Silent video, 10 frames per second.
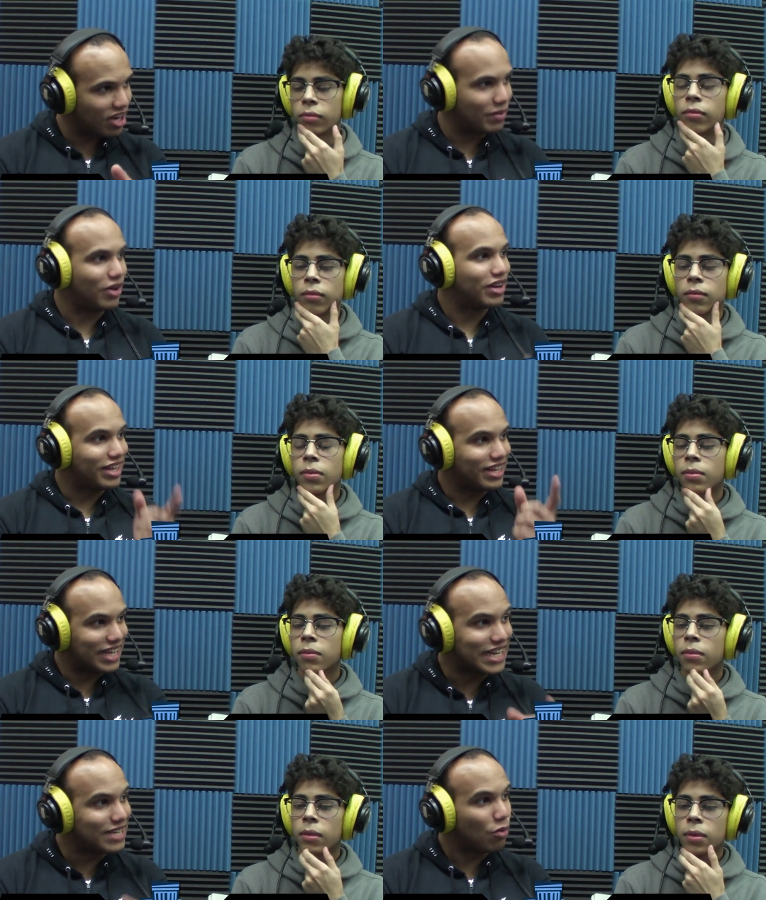Speaker 1: about. Mm-hmm.
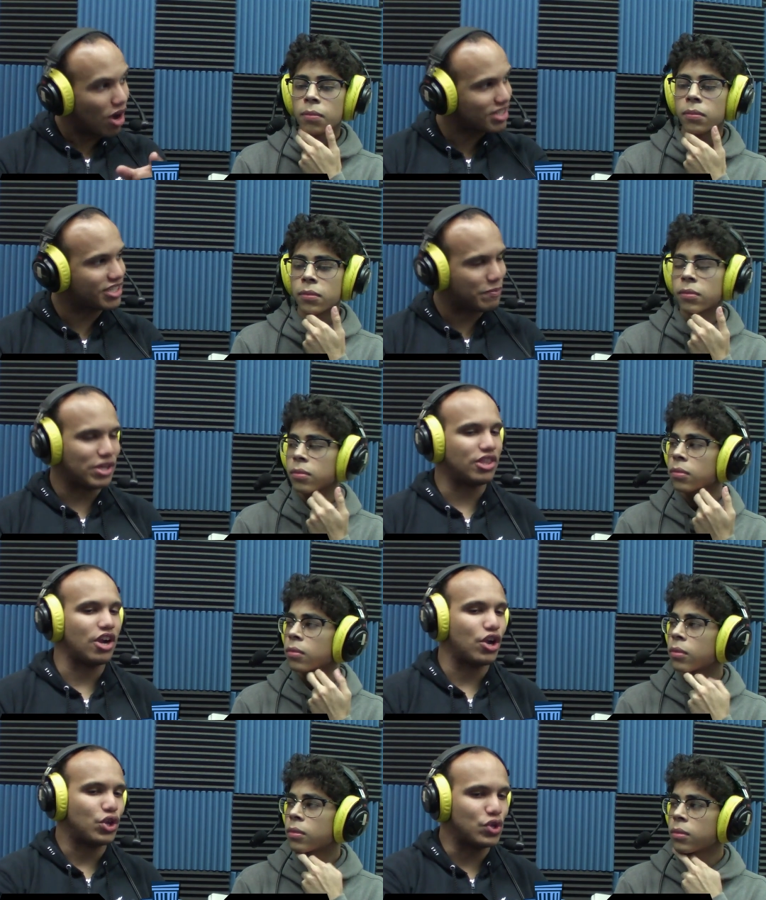He wants to be
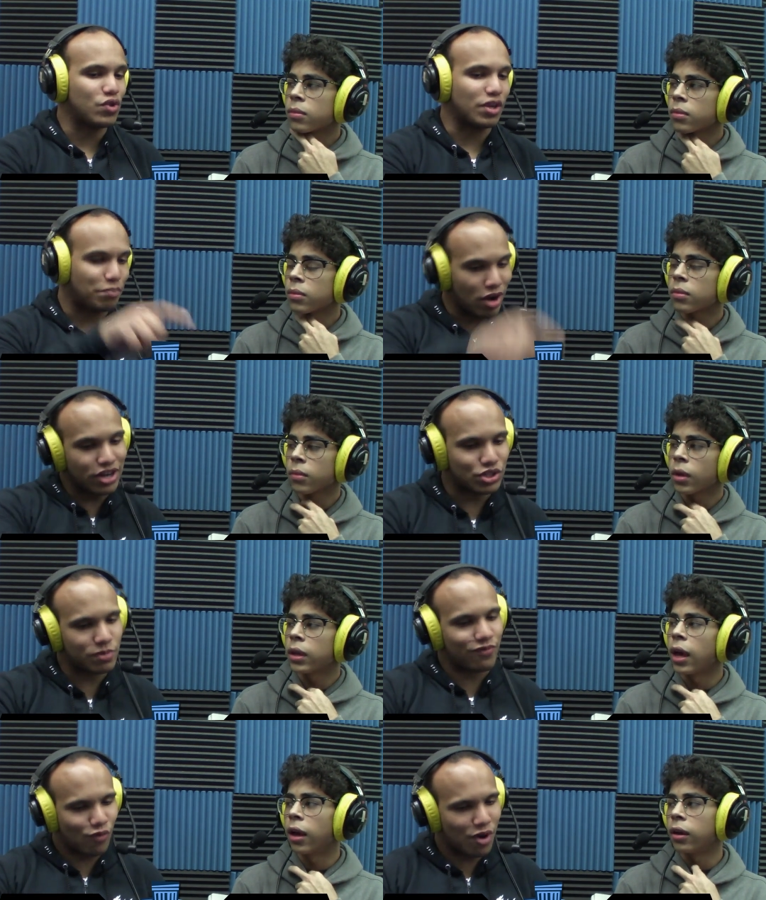there. You can punish
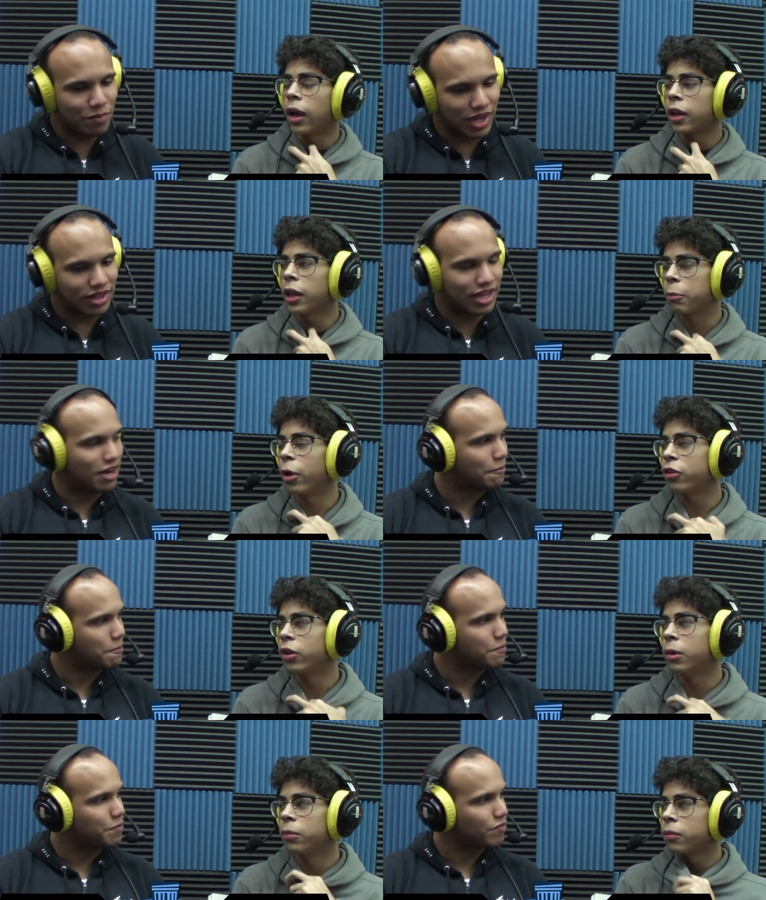him yeah, for being there. I can like there. pressure
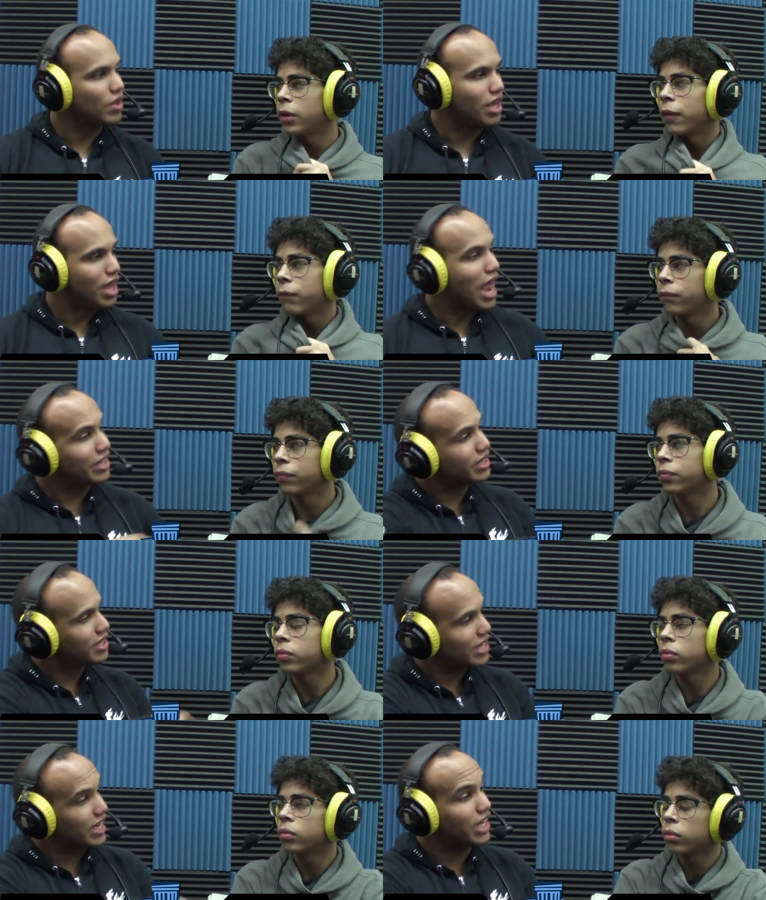him. Yeah. And the thing
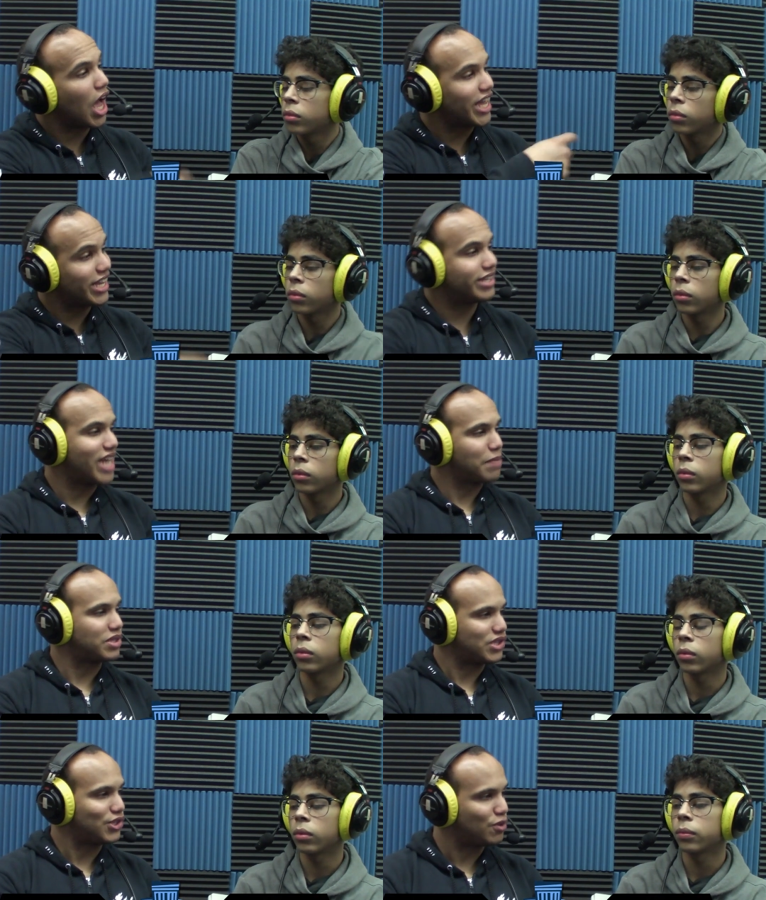is that he uh, he
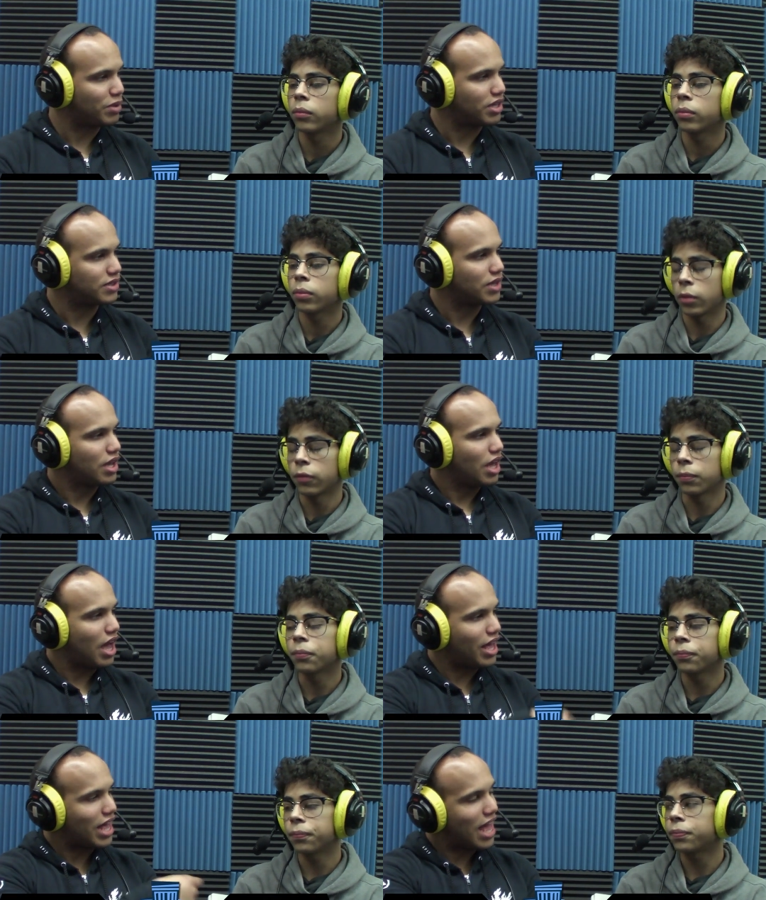adapted to you because
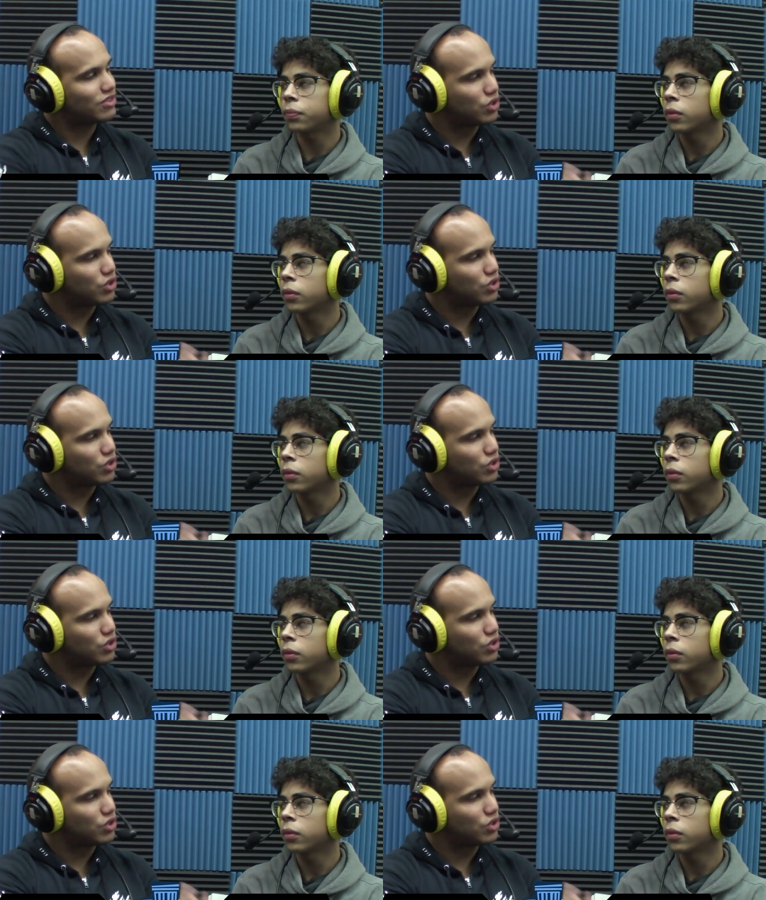uh, as you